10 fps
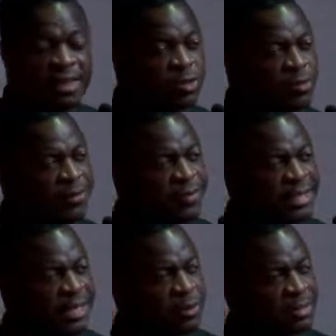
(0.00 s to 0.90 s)
That's when you
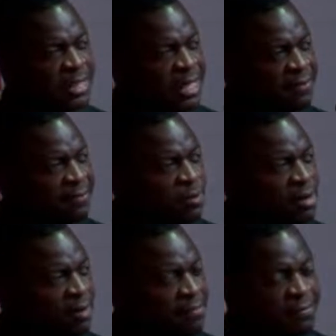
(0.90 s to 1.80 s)
take your second
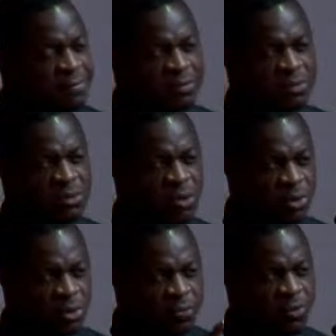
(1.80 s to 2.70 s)
photograph,
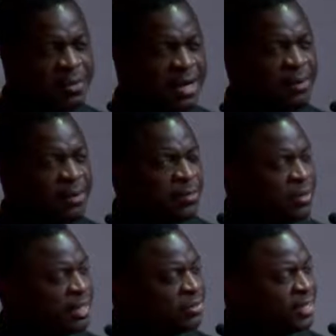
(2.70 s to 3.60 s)
also from a camera on
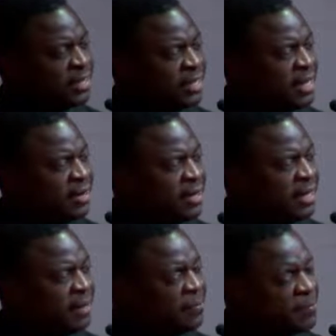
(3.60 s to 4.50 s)
that raised area
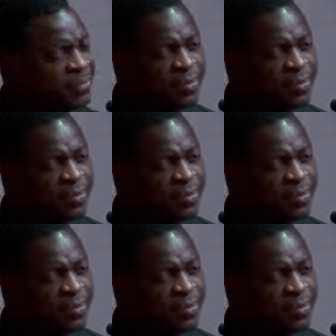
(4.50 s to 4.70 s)
there.